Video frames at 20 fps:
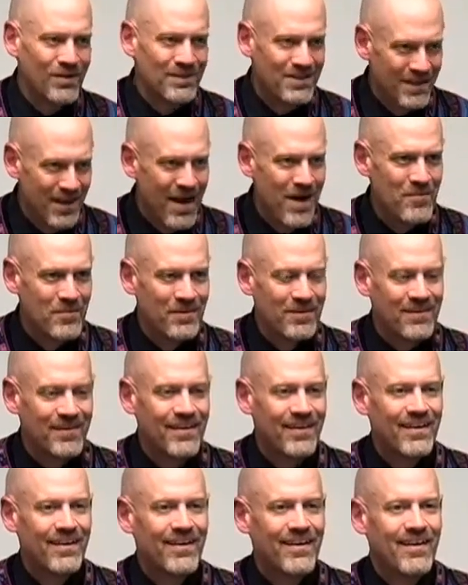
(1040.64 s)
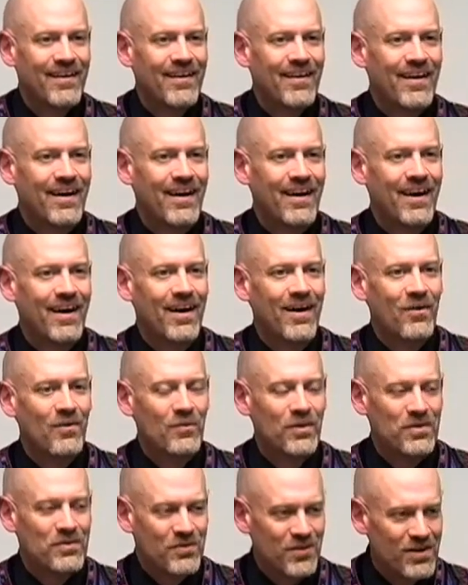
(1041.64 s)
more in common uh,
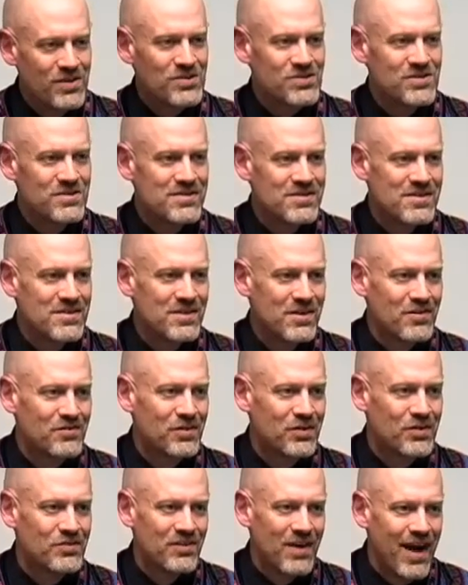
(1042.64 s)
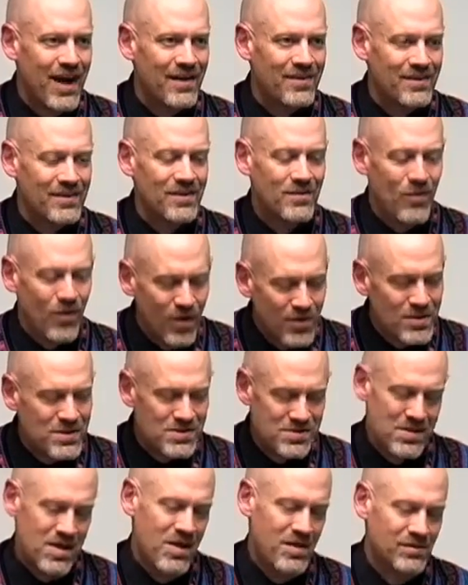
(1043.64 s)
with Christians in their view of God than the
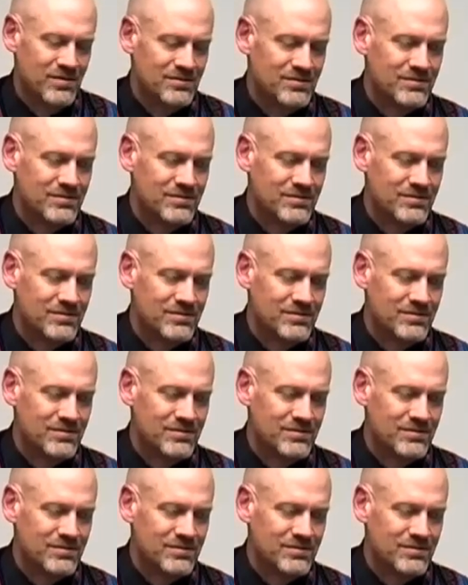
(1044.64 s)
Mormons do.